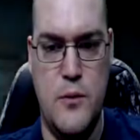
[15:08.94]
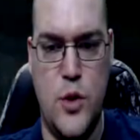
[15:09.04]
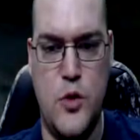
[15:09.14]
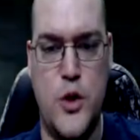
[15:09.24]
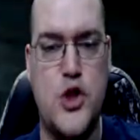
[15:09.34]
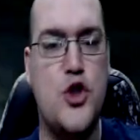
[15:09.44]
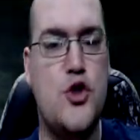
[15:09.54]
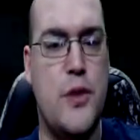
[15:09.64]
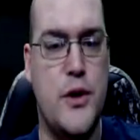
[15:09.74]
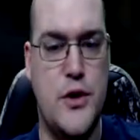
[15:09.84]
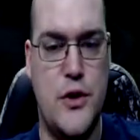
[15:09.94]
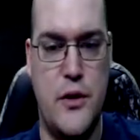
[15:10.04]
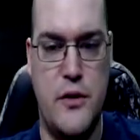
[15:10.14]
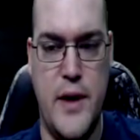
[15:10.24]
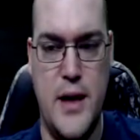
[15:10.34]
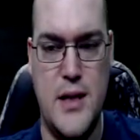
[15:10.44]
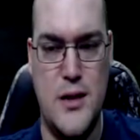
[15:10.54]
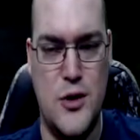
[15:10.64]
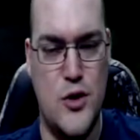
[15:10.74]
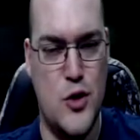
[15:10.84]
what should trigger certain events,
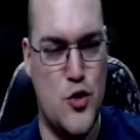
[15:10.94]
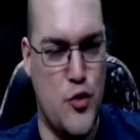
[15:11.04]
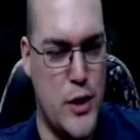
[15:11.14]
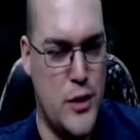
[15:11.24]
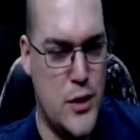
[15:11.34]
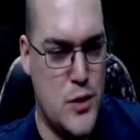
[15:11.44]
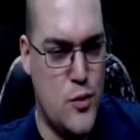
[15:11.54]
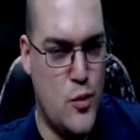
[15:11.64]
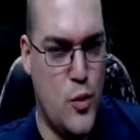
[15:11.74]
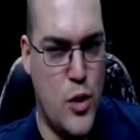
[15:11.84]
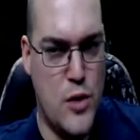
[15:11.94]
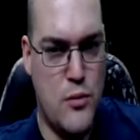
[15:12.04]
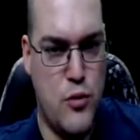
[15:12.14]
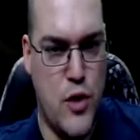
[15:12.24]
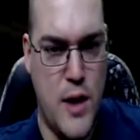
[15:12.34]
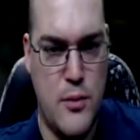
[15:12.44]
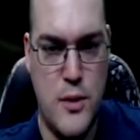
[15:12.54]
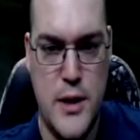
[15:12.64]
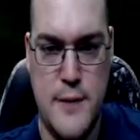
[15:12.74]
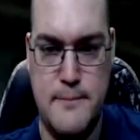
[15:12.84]
the trigger doesn't work properly.